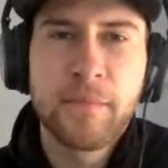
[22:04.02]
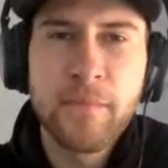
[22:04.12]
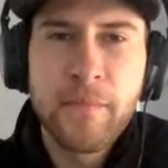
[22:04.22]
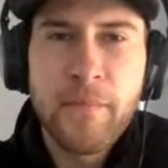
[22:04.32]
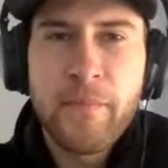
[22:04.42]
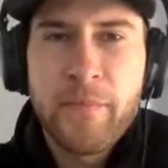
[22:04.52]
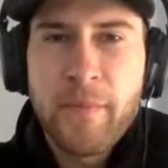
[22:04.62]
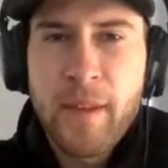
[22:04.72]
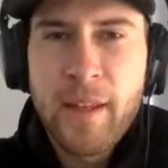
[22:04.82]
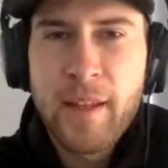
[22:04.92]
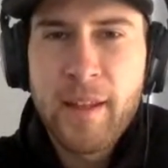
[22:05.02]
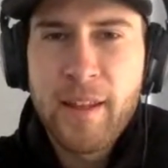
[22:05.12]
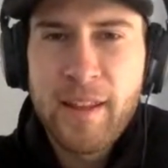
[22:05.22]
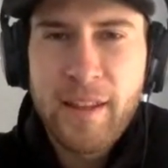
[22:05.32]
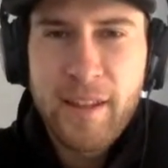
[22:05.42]

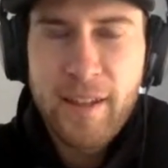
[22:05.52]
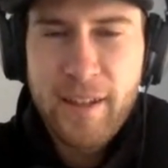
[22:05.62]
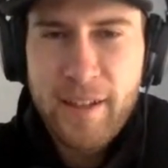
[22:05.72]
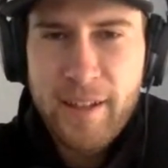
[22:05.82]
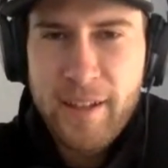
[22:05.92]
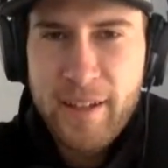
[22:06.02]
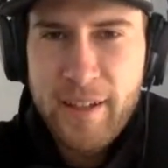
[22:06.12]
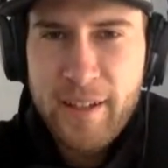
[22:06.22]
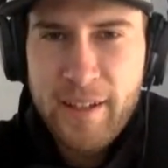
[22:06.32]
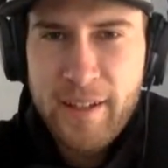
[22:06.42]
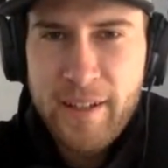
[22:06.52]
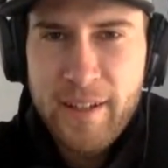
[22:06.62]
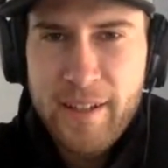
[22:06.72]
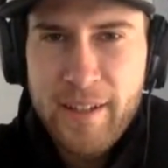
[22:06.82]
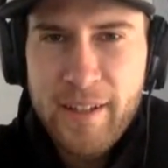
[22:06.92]

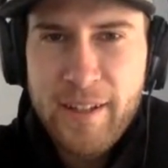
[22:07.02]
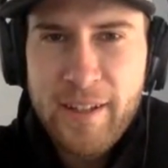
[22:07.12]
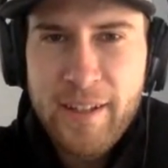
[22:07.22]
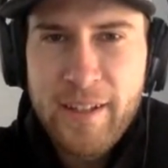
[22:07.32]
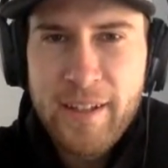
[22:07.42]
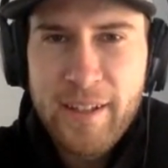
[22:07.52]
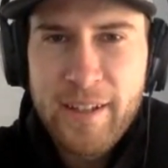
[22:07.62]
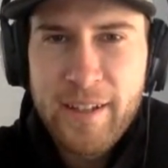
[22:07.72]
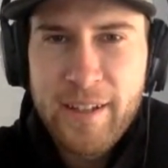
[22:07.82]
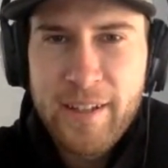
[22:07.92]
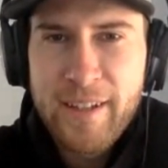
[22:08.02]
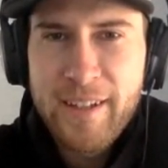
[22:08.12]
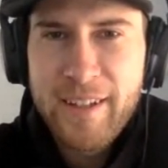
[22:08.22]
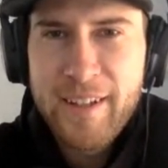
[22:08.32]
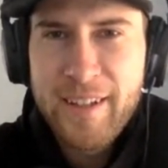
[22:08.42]

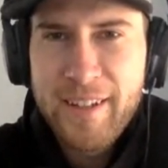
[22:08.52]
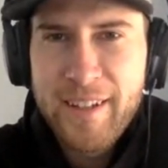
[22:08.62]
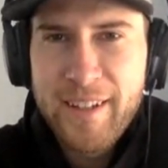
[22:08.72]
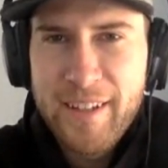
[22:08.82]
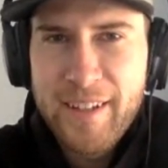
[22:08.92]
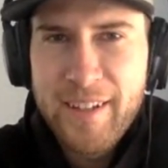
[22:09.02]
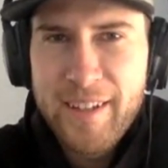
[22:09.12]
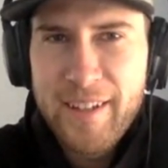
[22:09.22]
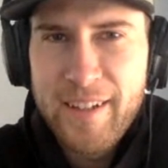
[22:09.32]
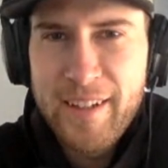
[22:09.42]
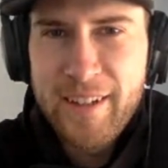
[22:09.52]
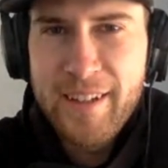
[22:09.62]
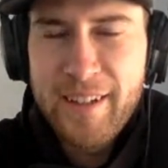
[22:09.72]
(not speaking)